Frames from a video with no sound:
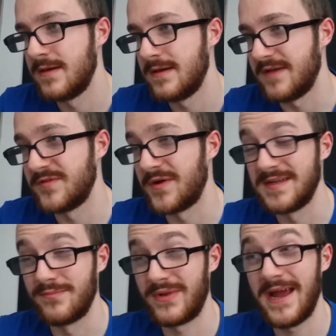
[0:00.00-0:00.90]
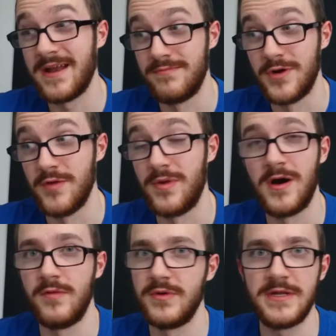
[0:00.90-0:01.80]
even though I didn't play it on
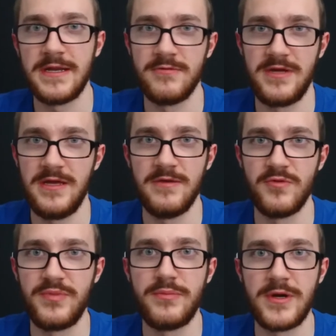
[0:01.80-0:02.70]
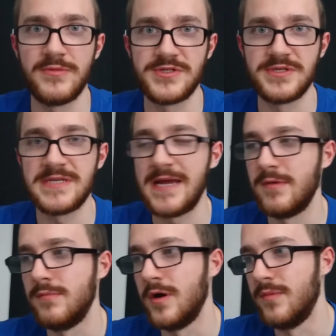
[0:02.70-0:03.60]
mobile, but it it would be pretty much the same on
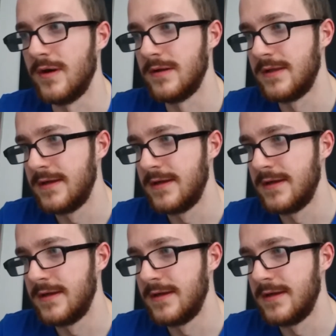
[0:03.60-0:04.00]
mobile.